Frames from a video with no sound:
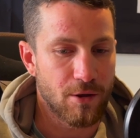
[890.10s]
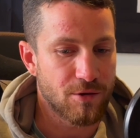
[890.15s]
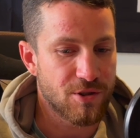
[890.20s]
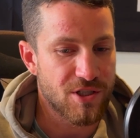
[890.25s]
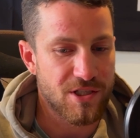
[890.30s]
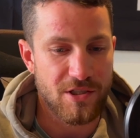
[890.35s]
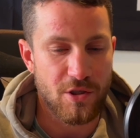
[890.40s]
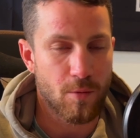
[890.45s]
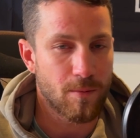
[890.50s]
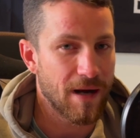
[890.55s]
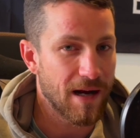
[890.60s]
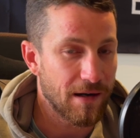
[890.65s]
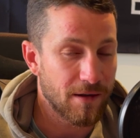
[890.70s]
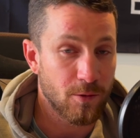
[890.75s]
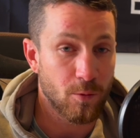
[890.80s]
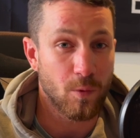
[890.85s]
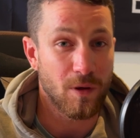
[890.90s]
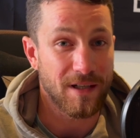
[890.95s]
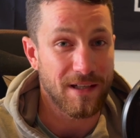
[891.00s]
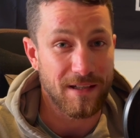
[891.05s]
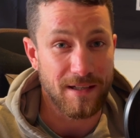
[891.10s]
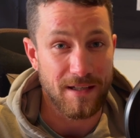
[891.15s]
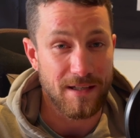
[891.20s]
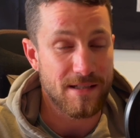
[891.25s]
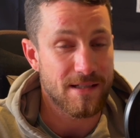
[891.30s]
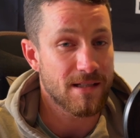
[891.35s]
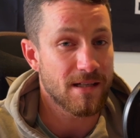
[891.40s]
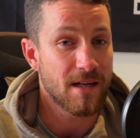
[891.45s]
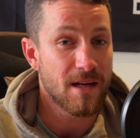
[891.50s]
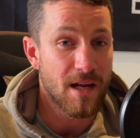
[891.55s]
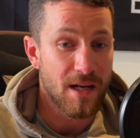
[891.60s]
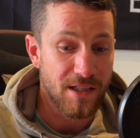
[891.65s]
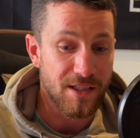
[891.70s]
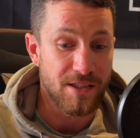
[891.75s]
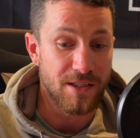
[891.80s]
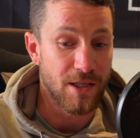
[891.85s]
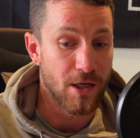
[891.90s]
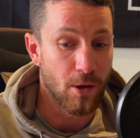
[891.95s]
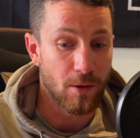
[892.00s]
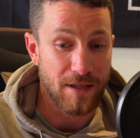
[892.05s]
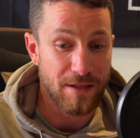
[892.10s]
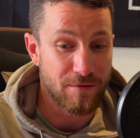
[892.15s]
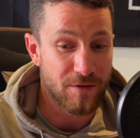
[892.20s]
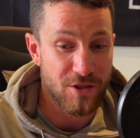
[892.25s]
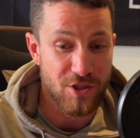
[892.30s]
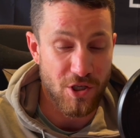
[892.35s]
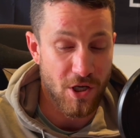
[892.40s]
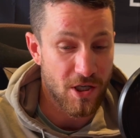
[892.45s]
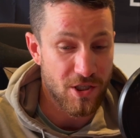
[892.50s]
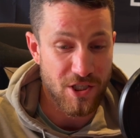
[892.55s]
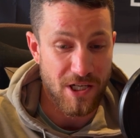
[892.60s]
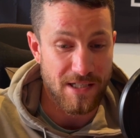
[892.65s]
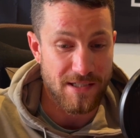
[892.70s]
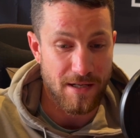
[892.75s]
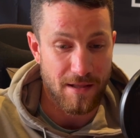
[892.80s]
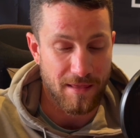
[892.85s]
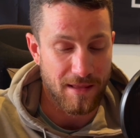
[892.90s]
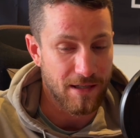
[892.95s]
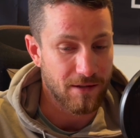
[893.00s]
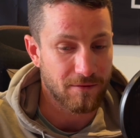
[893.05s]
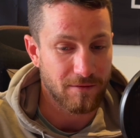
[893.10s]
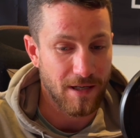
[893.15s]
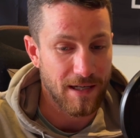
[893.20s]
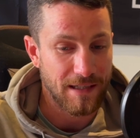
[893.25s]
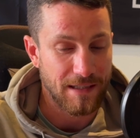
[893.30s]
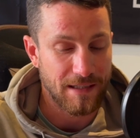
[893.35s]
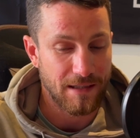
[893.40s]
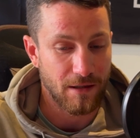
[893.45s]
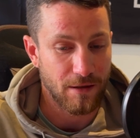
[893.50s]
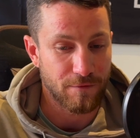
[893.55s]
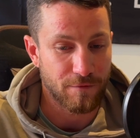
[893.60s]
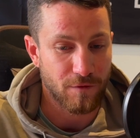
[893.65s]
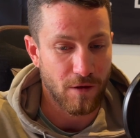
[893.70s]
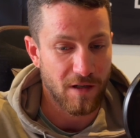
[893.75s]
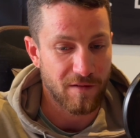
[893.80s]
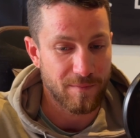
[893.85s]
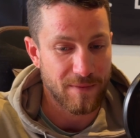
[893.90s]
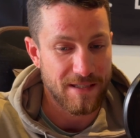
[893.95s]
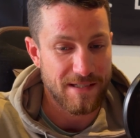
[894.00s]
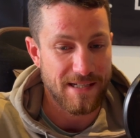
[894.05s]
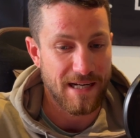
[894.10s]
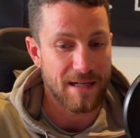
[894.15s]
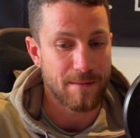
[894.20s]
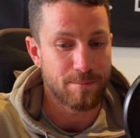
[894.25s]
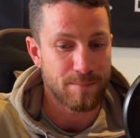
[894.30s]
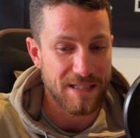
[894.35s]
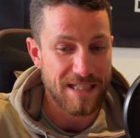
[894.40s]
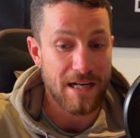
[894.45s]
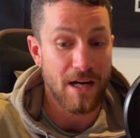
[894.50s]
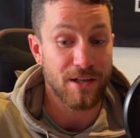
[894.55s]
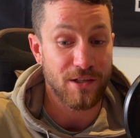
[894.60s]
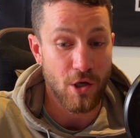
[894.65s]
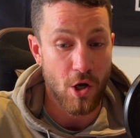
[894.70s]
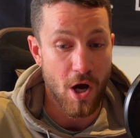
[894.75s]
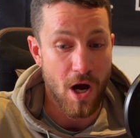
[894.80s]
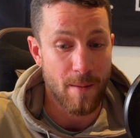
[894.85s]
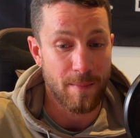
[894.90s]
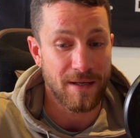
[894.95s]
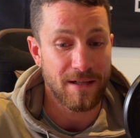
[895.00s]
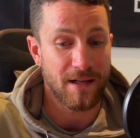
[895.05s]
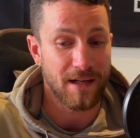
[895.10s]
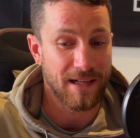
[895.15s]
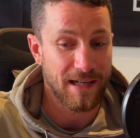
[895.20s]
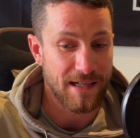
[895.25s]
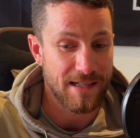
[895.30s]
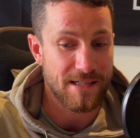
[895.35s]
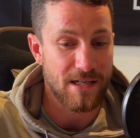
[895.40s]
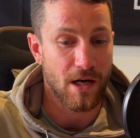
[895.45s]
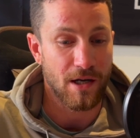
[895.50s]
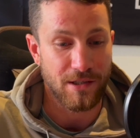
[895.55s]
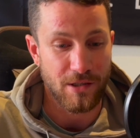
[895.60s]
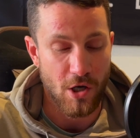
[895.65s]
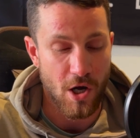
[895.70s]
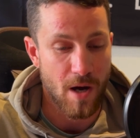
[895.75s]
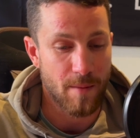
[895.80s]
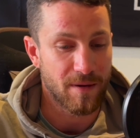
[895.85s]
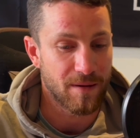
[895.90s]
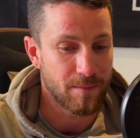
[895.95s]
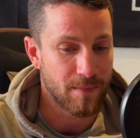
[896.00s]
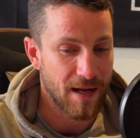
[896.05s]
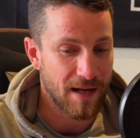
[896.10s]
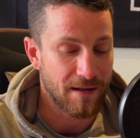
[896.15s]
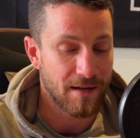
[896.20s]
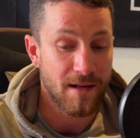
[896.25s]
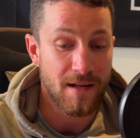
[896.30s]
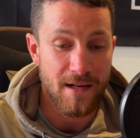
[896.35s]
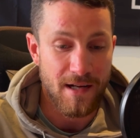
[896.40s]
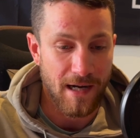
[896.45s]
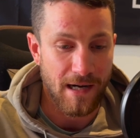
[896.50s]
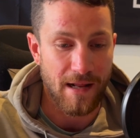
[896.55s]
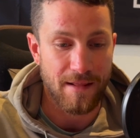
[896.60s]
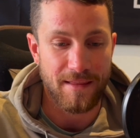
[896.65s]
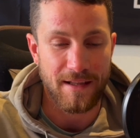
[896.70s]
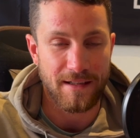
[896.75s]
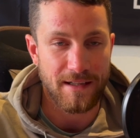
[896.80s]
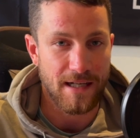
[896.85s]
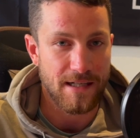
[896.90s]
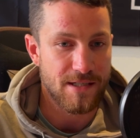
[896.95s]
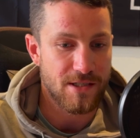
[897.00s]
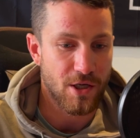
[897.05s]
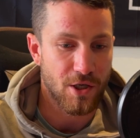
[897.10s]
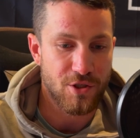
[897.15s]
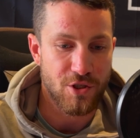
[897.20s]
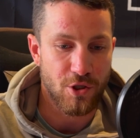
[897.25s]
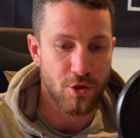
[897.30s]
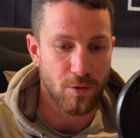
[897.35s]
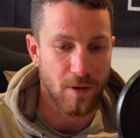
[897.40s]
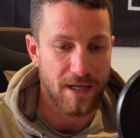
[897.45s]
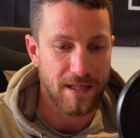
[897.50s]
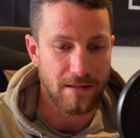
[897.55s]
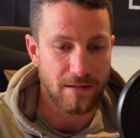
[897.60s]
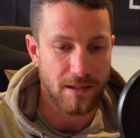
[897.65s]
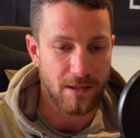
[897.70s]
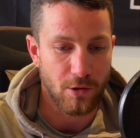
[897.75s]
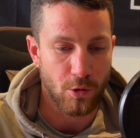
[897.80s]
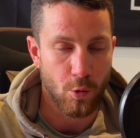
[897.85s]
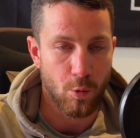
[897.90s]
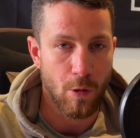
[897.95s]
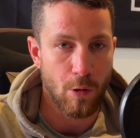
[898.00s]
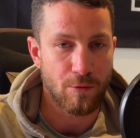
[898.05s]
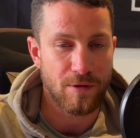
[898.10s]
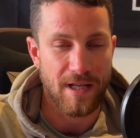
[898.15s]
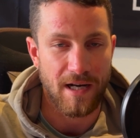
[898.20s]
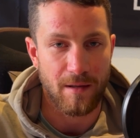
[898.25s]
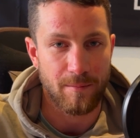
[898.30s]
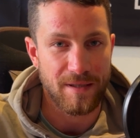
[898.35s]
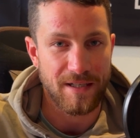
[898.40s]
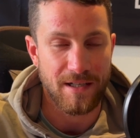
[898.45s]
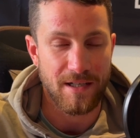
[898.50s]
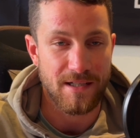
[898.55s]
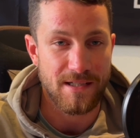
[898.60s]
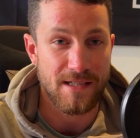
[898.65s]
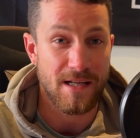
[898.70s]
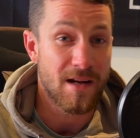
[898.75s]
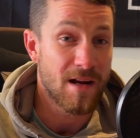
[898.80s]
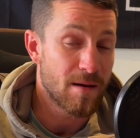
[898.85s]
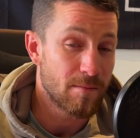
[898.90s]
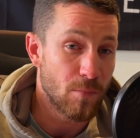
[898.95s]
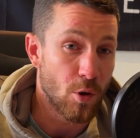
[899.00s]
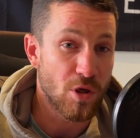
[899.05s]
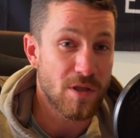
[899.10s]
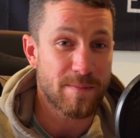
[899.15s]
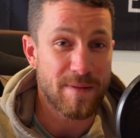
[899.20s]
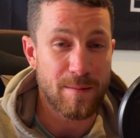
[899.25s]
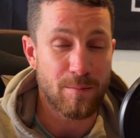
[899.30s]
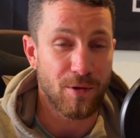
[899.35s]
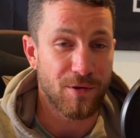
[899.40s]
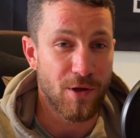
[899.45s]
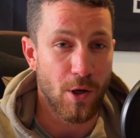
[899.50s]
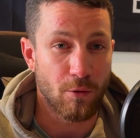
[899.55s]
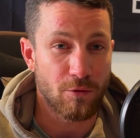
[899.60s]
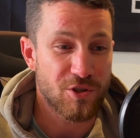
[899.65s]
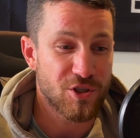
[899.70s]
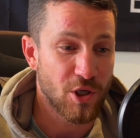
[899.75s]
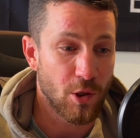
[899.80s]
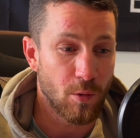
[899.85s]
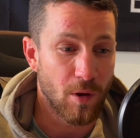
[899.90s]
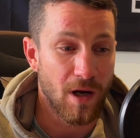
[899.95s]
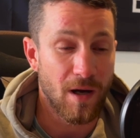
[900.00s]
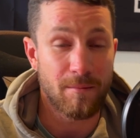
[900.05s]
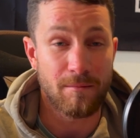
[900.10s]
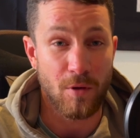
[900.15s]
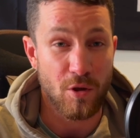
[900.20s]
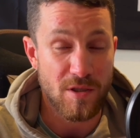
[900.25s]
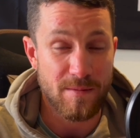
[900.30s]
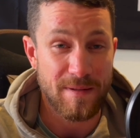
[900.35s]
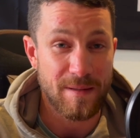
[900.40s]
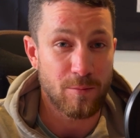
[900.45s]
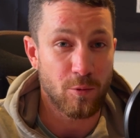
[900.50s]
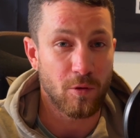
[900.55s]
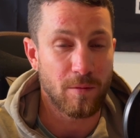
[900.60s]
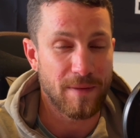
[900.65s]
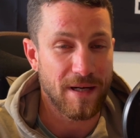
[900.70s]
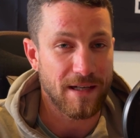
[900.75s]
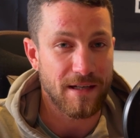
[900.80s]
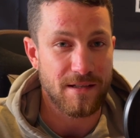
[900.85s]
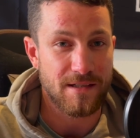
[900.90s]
just no matter what it is, even Josh has a thing right here in front of me saying, be uncommon against uncommon men. And I think that's such a great little quote there, because most people don't show up. Most people will make